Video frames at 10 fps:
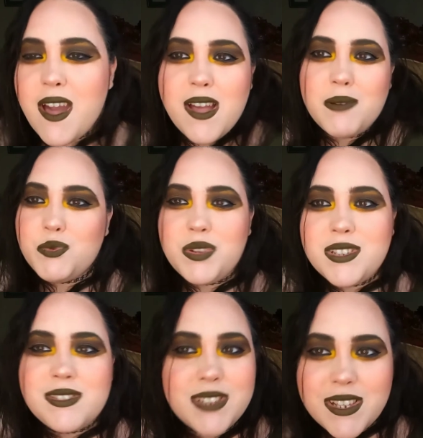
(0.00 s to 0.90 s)
I'm
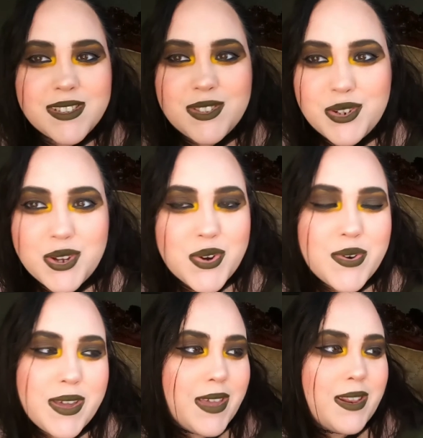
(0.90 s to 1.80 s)
26, you know,
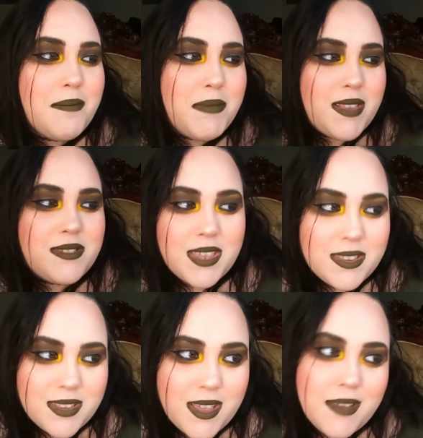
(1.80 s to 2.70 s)
and me saying
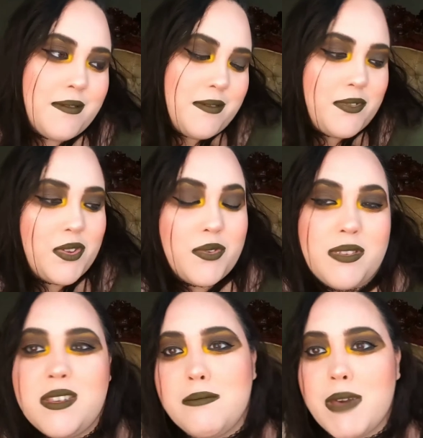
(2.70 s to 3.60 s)
that, you know,
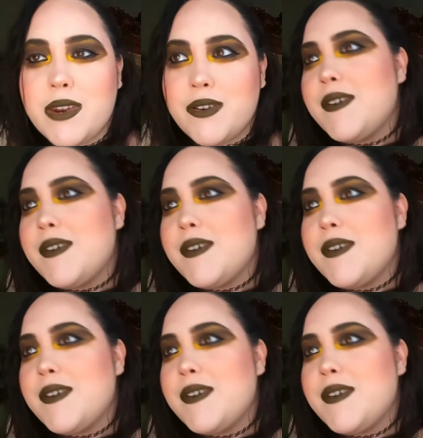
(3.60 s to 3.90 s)
doesn't matter.